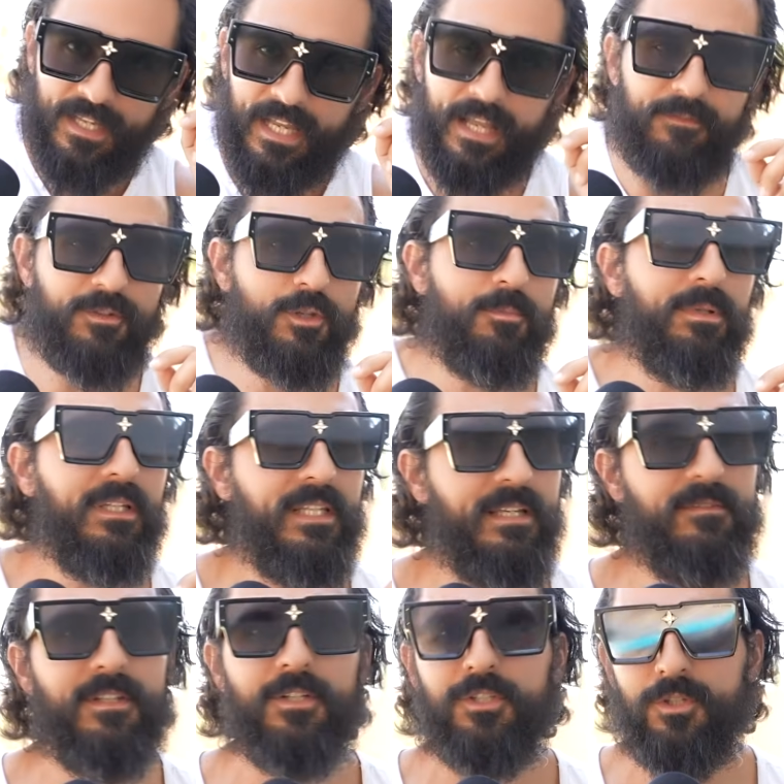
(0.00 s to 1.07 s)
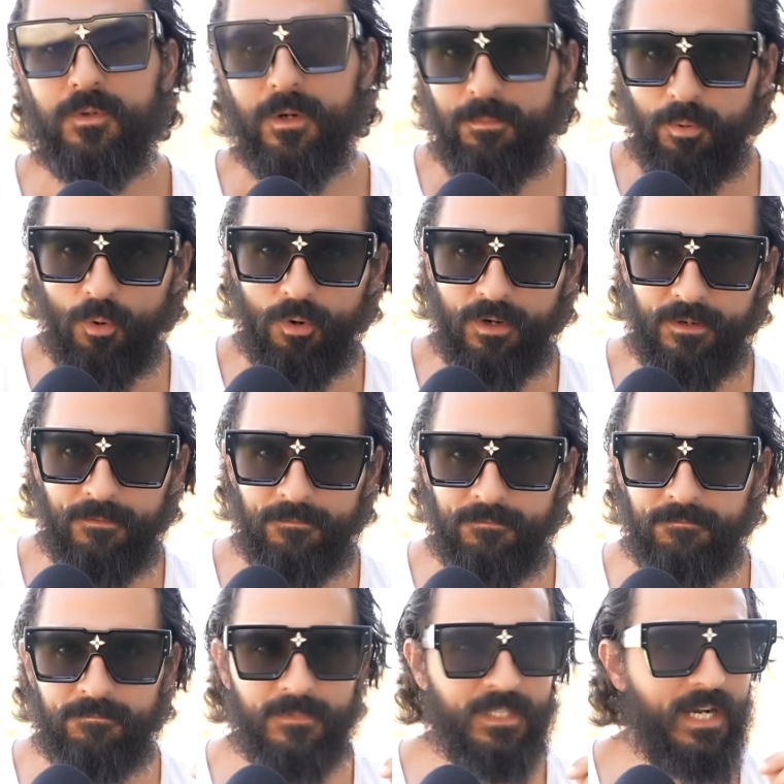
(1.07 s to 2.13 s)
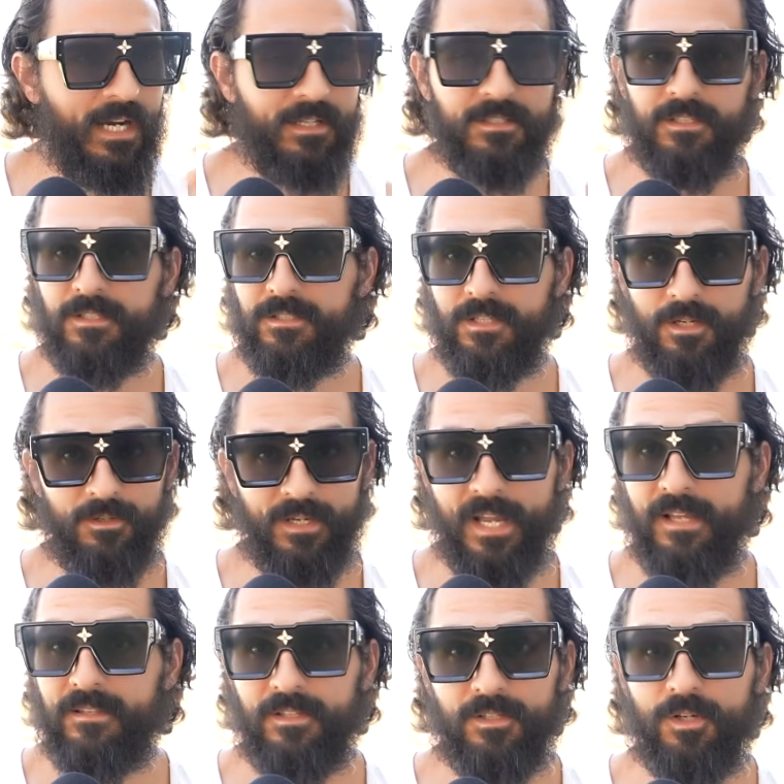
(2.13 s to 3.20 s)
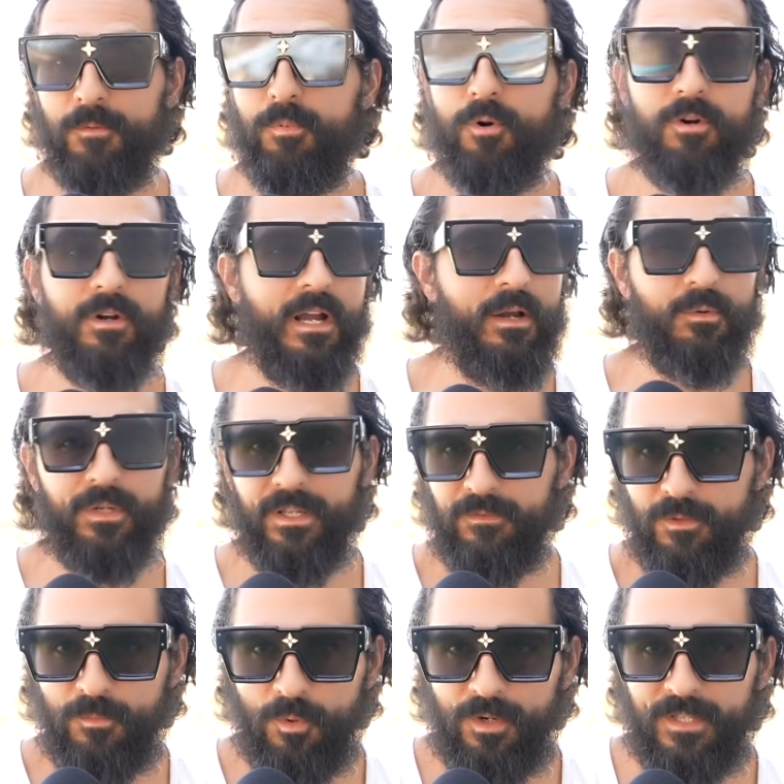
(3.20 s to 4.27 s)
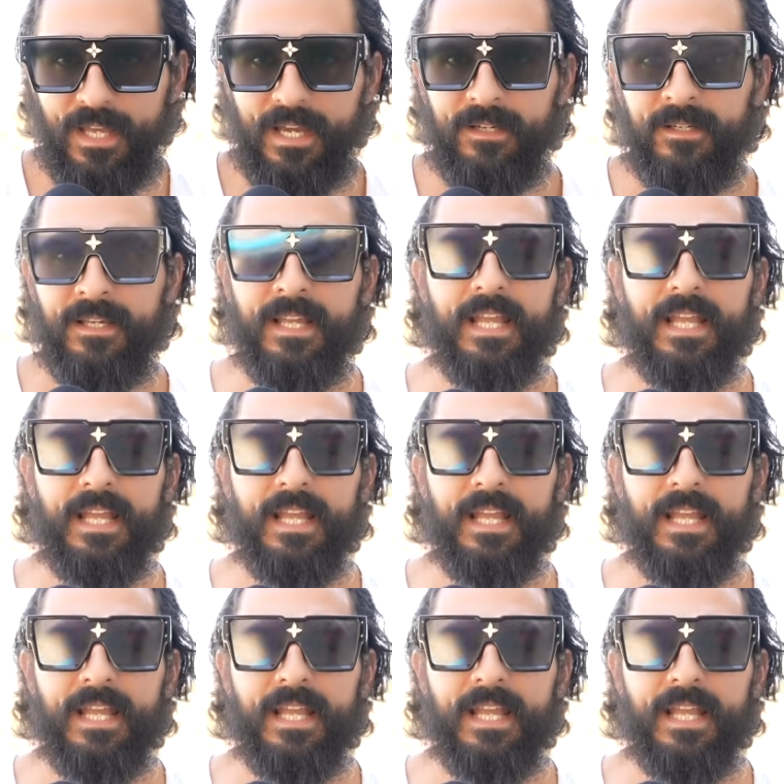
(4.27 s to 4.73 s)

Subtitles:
If you believe that you are poor, God is going to say, okay, then you're poor. I'll give you more of that.